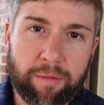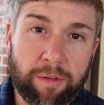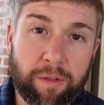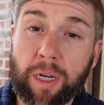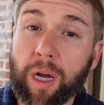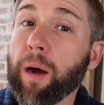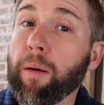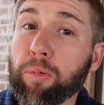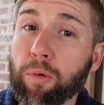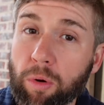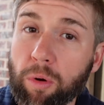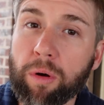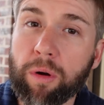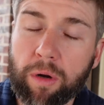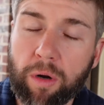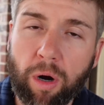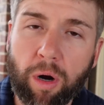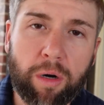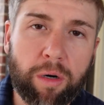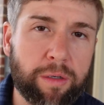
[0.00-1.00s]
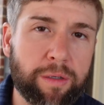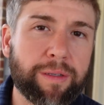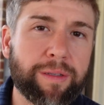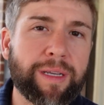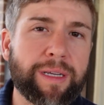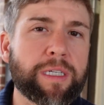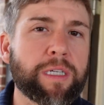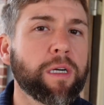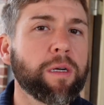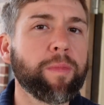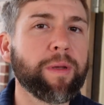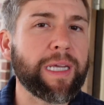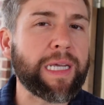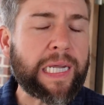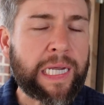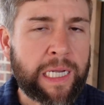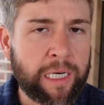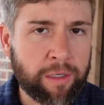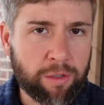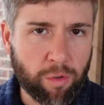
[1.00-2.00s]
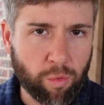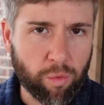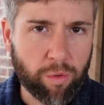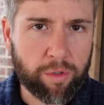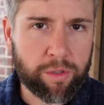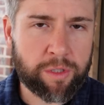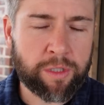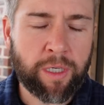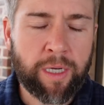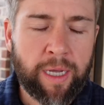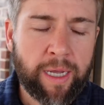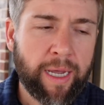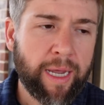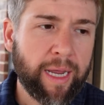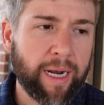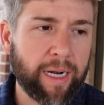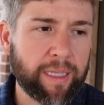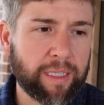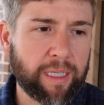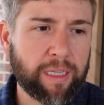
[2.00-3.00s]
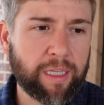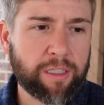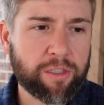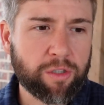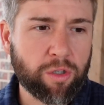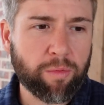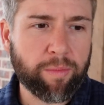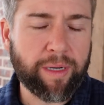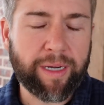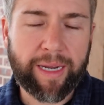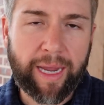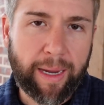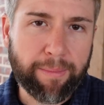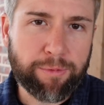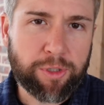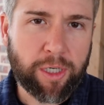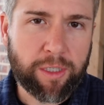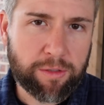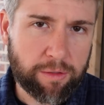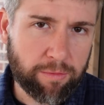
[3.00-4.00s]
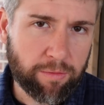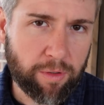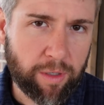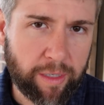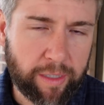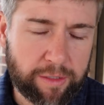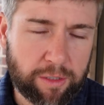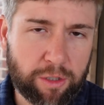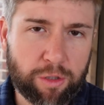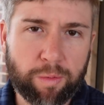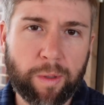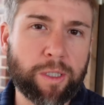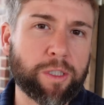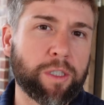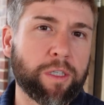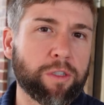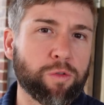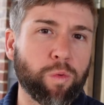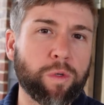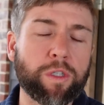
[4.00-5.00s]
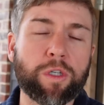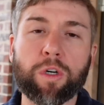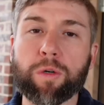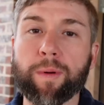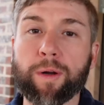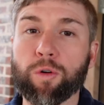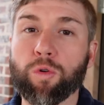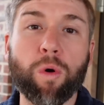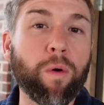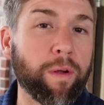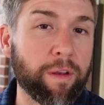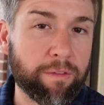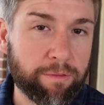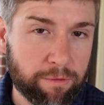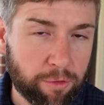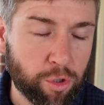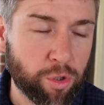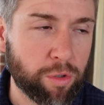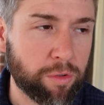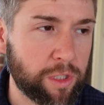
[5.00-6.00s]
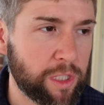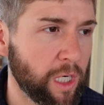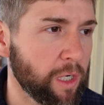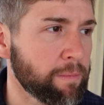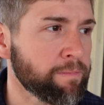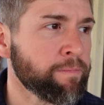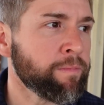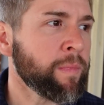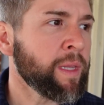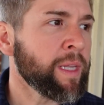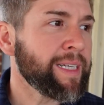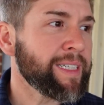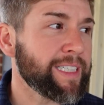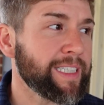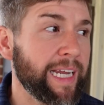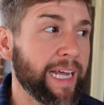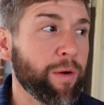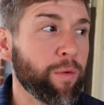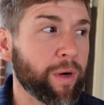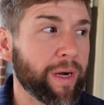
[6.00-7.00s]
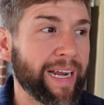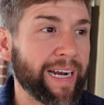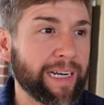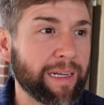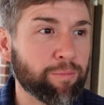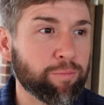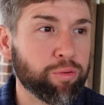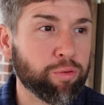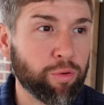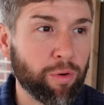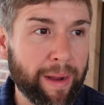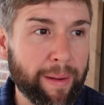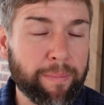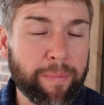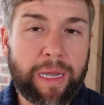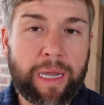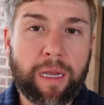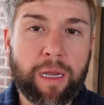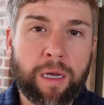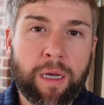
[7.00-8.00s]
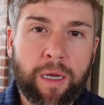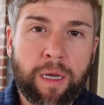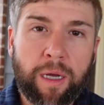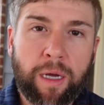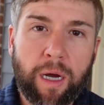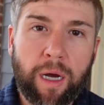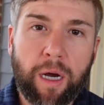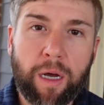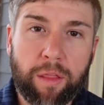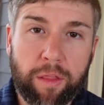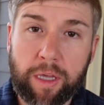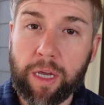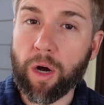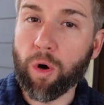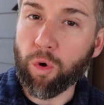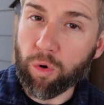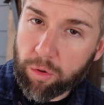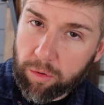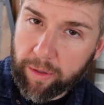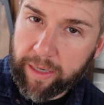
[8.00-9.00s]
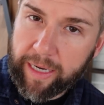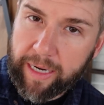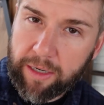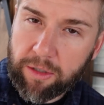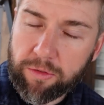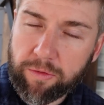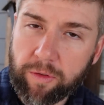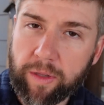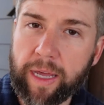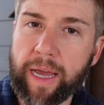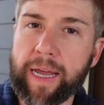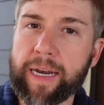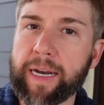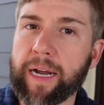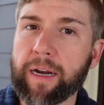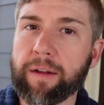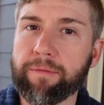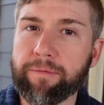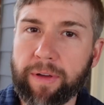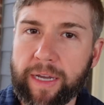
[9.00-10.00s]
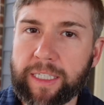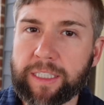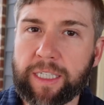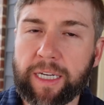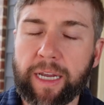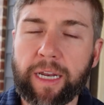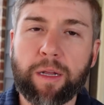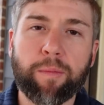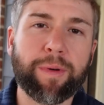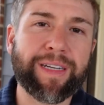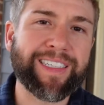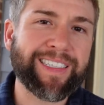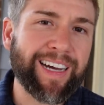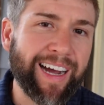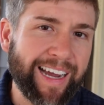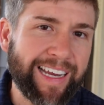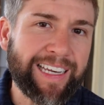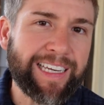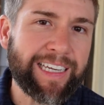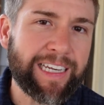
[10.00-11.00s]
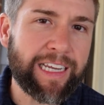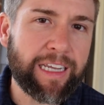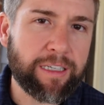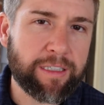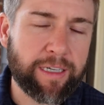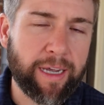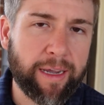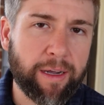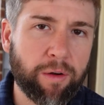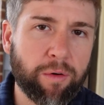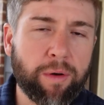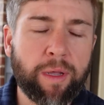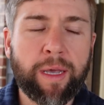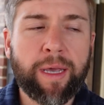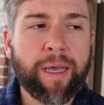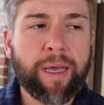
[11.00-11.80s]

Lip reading: double garden that's going to be indoors. And I think that's going to be a game changer for us, especially as we talk about growing food. So today we're kind of prepping the old greenhouse for that, not investing in it, but tightening it down,